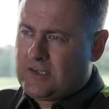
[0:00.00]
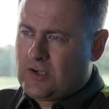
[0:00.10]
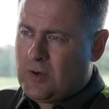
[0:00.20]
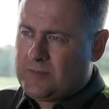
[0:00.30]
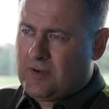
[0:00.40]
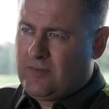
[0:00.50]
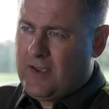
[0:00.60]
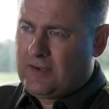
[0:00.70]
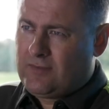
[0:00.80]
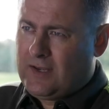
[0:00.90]
in terms of the
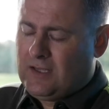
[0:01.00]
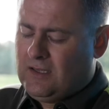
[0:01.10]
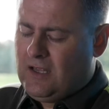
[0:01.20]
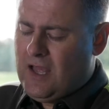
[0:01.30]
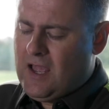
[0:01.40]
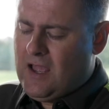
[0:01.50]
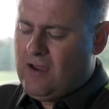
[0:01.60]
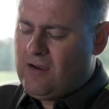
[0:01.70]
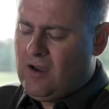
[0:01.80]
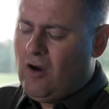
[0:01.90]
face feel.
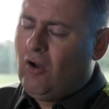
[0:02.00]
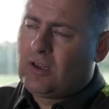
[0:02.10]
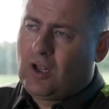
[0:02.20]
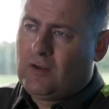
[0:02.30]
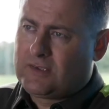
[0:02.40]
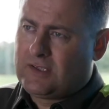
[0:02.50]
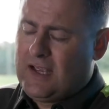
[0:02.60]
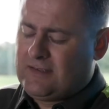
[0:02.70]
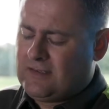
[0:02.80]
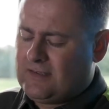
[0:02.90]
All the golfers that
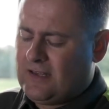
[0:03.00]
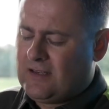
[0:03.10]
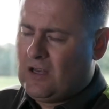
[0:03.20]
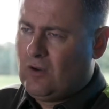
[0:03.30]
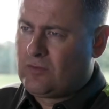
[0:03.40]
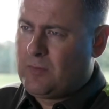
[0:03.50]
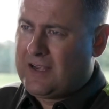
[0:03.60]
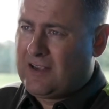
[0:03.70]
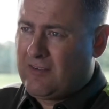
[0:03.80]
tested it said that they loved the way that it